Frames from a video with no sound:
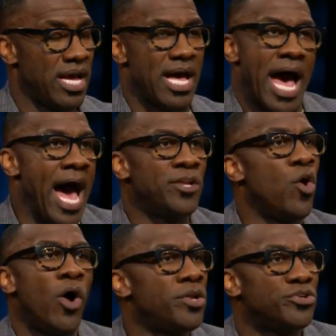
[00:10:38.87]
I don't
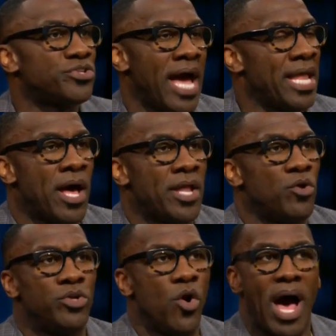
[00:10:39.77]
understand. I don't
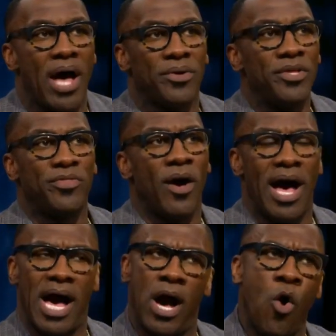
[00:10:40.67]
know how he thought
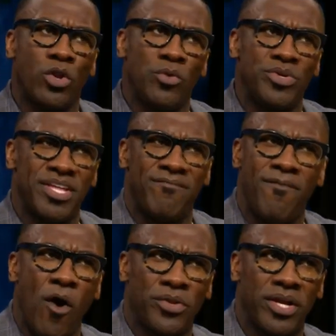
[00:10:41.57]
Oakland was at
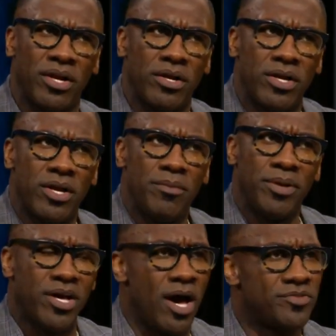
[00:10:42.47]
fault here
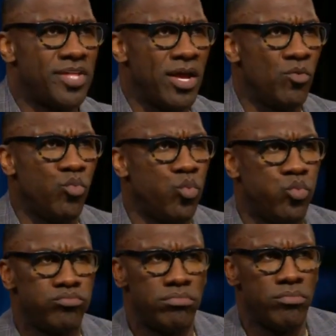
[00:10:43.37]
because they
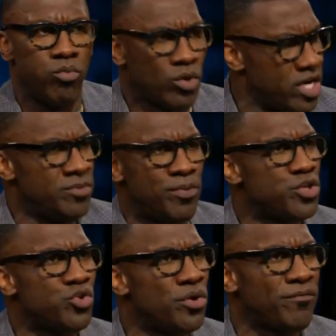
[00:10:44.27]
couldn't put
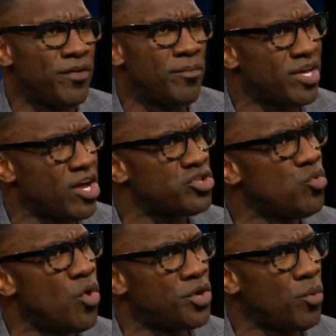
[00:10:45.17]
you on the field because you
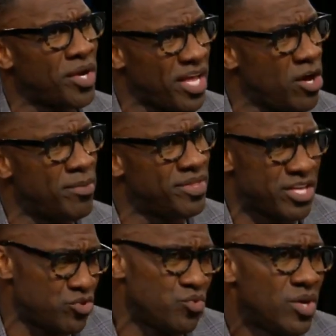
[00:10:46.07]
wanted to wear the helmet that
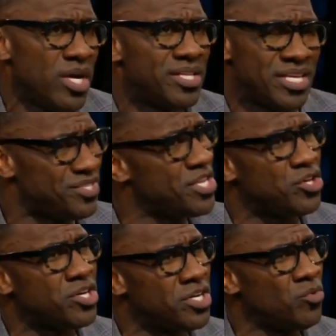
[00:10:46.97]
they said you
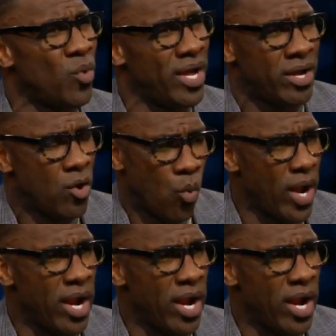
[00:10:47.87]
couldn't wear.